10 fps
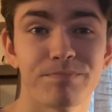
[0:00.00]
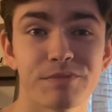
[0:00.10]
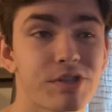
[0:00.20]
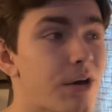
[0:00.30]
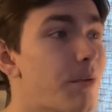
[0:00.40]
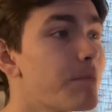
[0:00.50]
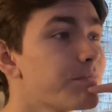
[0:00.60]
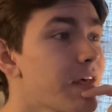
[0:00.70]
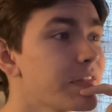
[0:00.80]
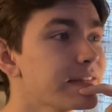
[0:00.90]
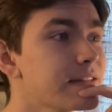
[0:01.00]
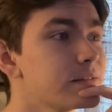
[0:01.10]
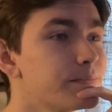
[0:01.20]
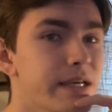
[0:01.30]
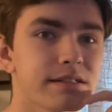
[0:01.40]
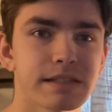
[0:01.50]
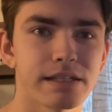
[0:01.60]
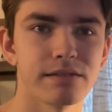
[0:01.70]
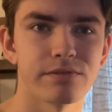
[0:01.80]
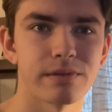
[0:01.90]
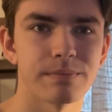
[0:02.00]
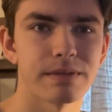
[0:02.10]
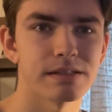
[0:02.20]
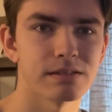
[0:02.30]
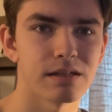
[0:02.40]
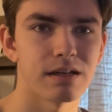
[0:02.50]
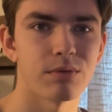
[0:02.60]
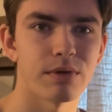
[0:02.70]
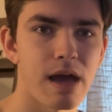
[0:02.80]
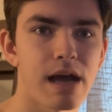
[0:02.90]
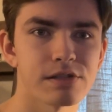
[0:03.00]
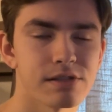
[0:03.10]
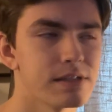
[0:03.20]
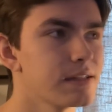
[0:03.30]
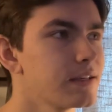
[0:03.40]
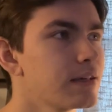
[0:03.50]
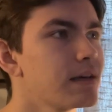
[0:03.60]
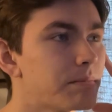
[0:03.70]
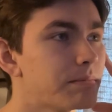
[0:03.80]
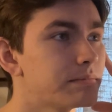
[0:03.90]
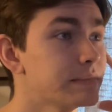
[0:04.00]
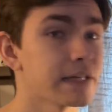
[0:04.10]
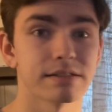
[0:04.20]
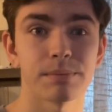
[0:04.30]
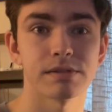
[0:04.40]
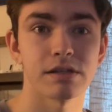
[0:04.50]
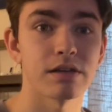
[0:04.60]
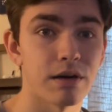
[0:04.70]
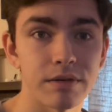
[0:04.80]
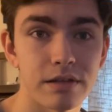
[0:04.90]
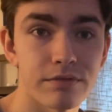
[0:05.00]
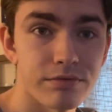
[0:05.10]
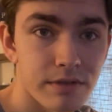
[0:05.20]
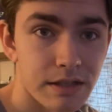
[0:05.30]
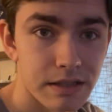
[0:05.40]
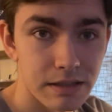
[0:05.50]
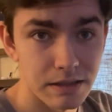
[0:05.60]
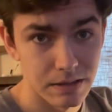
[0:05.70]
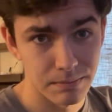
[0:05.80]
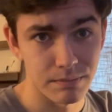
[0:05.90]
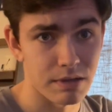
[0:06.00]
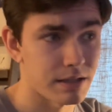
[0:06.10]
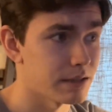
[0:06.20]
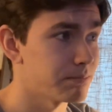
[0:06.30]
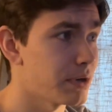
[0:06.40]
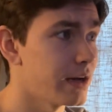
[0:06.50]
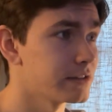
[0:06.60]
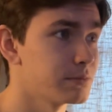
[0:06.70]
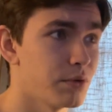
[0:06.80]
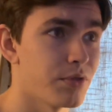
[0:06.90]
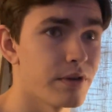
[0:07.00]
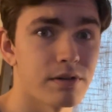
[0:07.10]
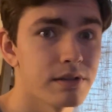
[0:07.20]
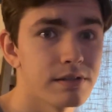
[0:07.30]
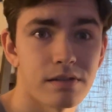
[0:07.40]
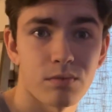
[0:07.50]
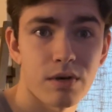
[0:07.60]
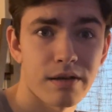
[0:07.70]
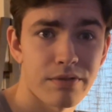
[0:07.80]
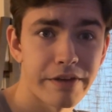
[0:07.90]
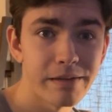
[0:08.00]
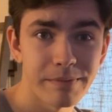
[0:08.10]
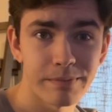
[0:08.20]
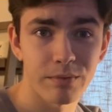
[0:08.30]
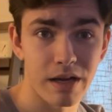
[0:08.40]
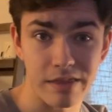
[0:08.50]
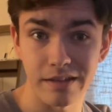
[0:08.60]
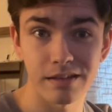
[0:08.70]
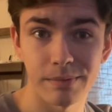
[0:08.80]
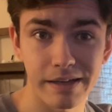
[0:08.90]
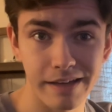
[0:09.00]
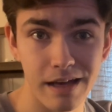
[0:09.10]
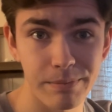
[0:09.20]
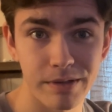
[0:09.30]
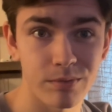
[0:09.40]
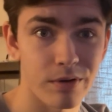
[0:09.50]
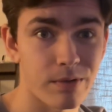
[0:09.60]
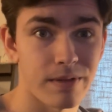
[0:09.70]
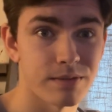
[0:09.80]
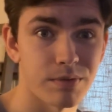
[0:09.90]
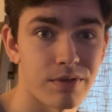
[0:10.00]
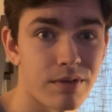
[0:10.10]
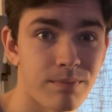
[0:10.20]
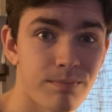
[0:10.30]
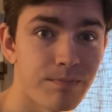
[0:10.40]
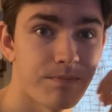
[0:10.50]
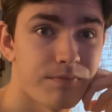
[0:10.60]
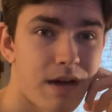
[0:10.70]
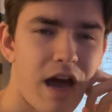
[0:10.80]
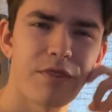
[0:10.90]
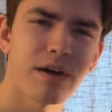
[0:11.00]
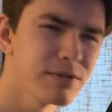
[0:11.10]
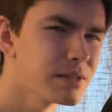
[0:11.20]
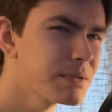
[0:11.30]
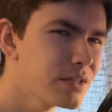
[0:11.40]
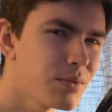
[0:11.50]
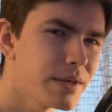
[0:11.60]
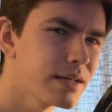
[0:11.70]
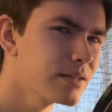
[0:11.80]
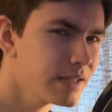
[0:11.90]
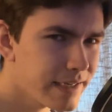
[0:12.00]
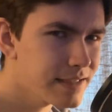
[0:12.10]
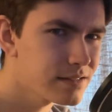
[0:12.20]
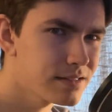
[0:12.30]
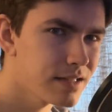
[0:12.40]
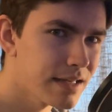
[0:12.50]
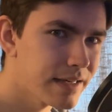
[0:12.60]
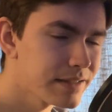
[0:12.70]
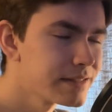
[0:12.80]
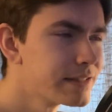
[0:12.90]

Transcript: So I think that's basically it from this uh, reaction. Next episode, I'll give my possible theories on what think what I think it might happen. Whether that's with the, I thought it was gonna be the queen. I guess it's the king.